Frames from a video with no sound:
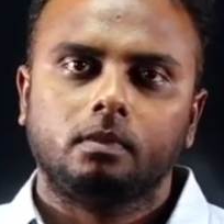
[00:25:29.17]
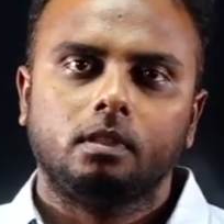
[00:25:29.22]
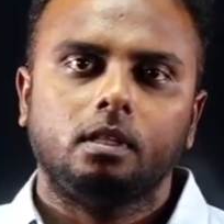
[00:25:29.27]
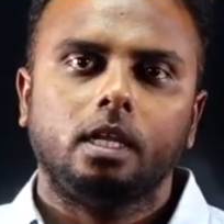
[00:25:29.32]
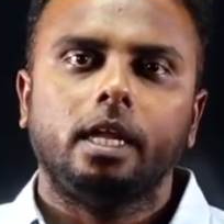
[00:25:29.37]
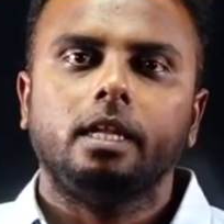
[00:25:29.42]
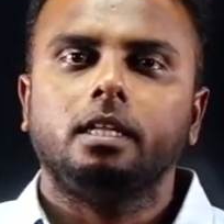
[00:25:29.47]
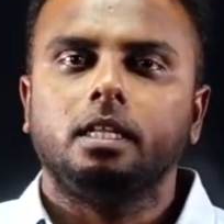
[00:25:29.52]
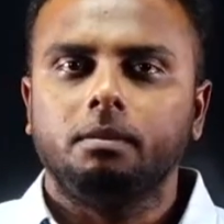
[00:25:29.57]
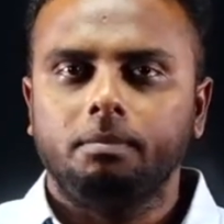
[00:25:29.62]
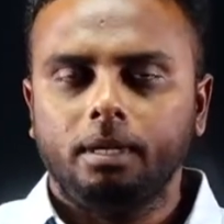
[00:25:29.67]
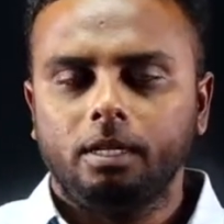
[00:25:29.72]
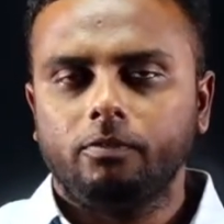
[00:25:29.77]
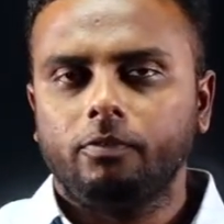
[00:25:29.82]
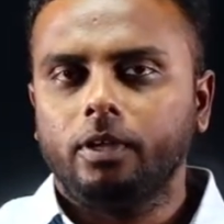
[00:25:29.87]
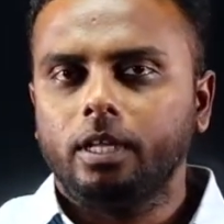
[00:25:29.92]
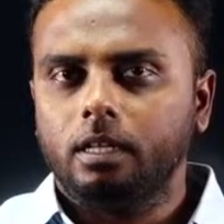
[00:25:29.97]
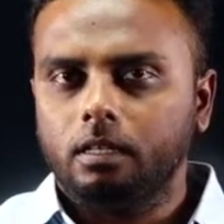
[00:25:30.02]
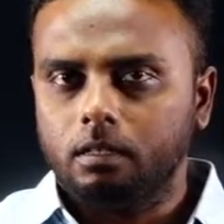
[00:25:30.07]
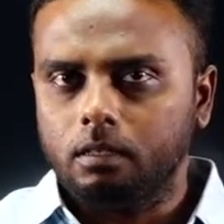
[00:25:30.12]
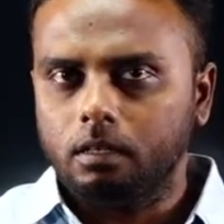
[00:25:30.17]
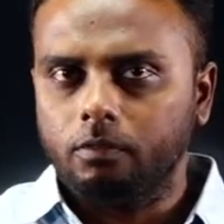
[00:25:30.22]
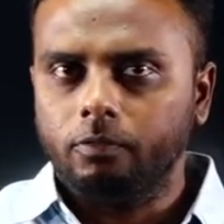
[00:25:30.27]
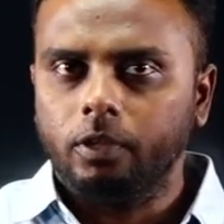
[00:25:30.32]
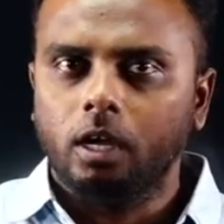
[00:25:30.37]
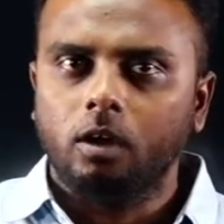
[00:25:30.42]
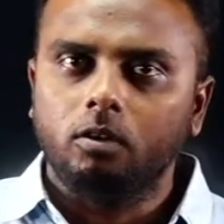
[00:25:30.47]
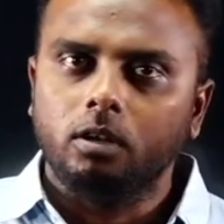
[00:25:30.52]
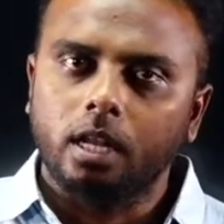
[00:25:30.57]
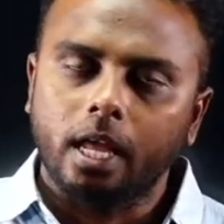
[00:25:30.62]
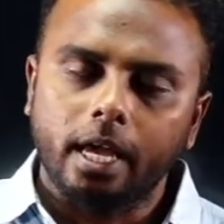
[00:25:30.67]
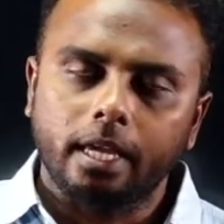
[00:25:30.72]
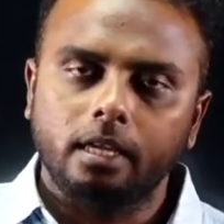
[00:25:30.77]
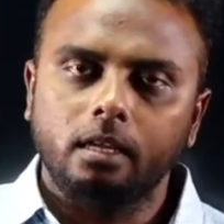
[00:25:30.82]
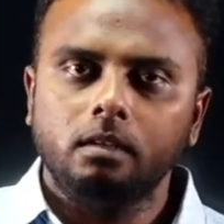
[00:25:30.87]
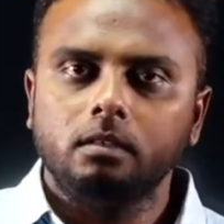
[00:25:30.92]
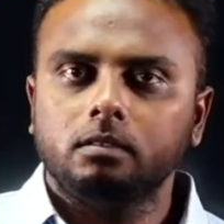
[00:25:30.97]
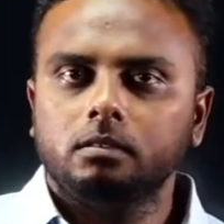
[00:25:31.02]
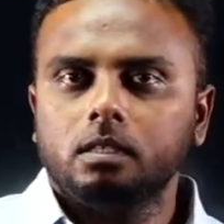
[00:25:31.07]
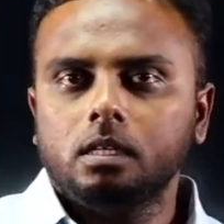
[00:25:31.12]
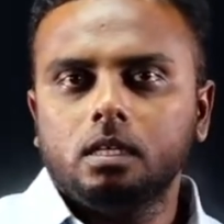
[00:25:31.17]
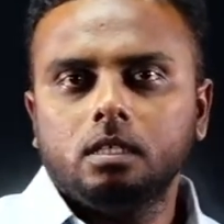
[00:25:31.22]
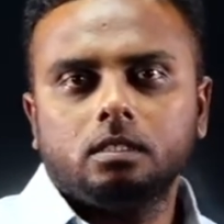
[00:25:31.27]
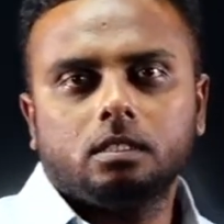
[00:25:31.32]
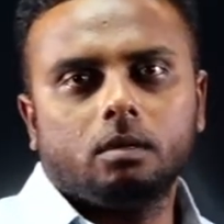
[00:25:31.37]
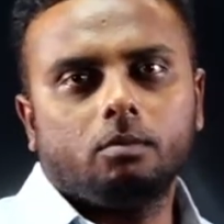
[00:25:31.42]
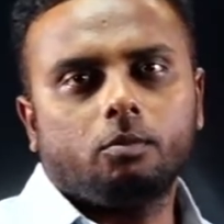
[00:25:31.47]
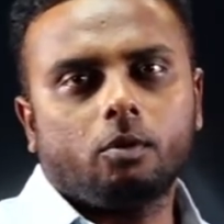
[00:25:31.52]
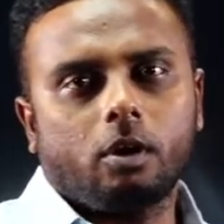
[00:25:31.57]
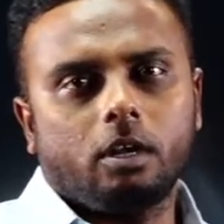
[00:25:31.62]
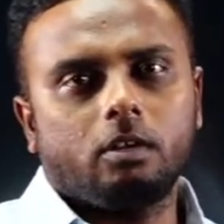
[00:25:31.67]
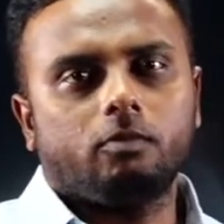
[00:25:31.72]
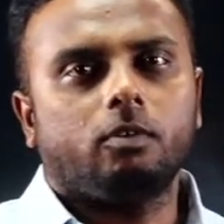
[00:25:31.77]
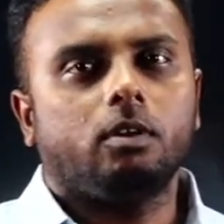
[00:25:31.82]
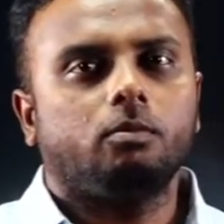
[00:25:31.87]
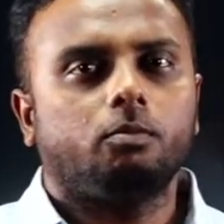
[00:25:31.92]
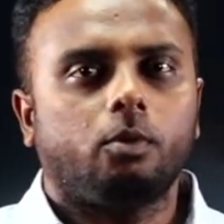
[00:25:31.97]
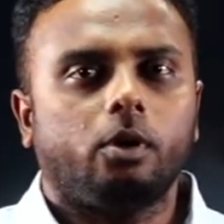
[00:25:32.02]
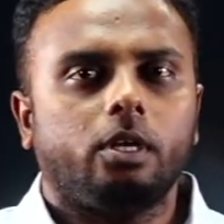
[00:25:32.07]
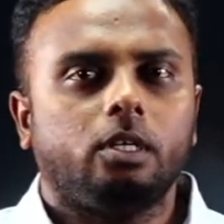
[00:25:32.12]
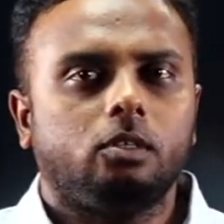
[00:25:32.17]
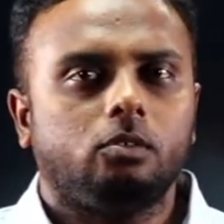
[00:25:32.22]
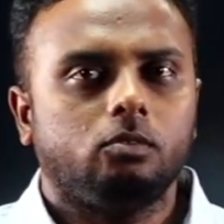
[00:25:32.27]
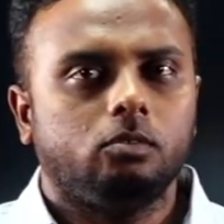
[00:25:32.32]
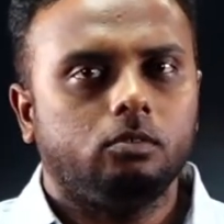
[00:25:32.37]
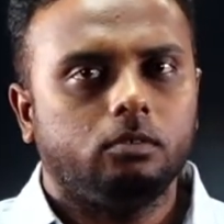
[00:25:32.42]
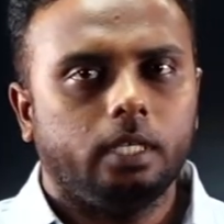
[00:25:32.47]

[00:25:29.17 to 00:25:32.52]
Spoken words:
and in between we have lagging some 0.1, 0.2,